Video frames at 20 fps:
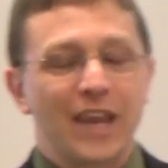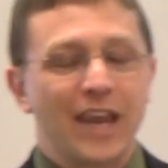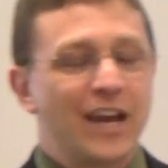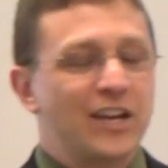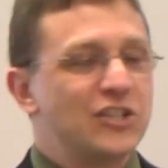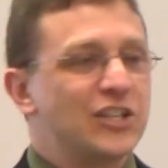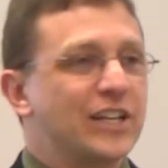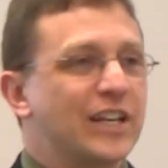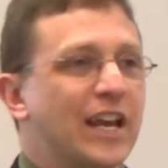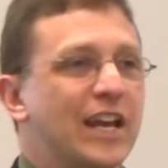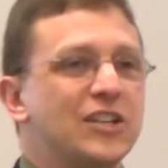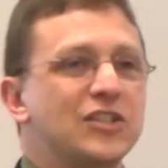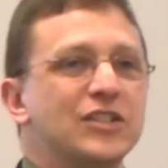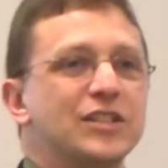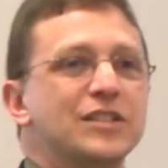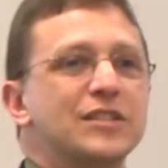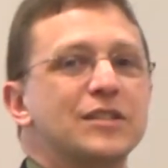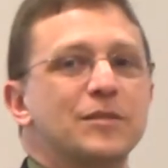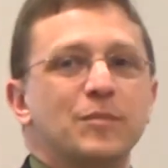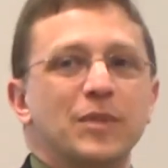
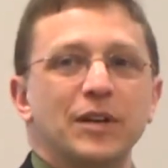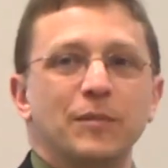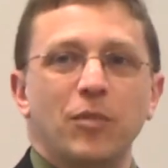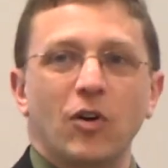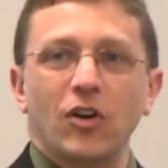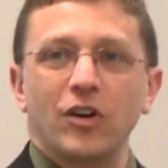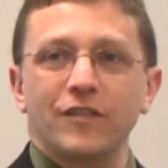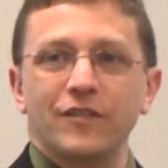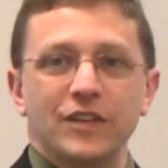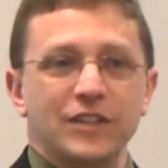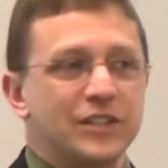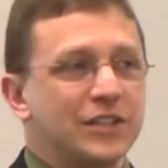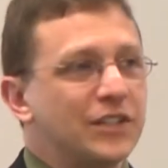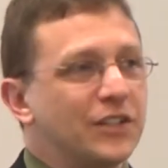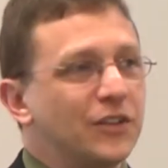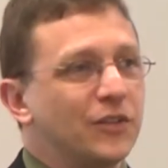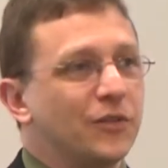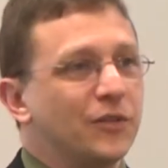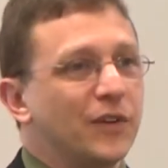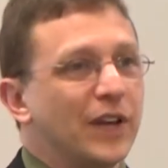Education is a big part of it
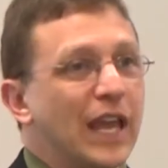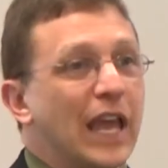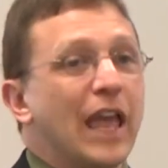too